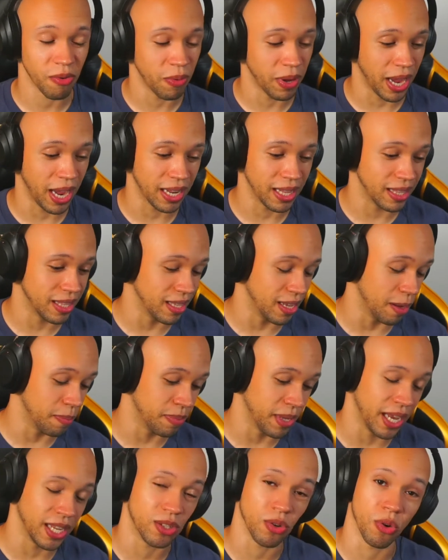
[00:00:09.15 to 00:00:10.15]
We got
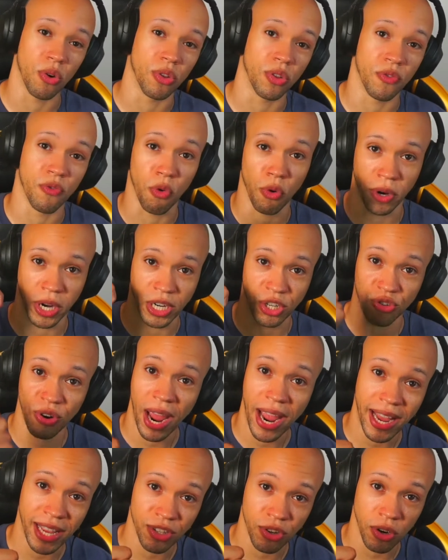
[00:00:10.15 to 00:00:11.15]
updates on the 4-Gate
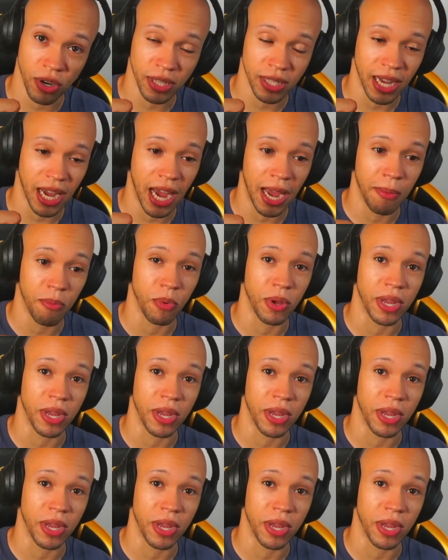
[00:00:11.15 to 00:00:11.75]
Dragons archetype,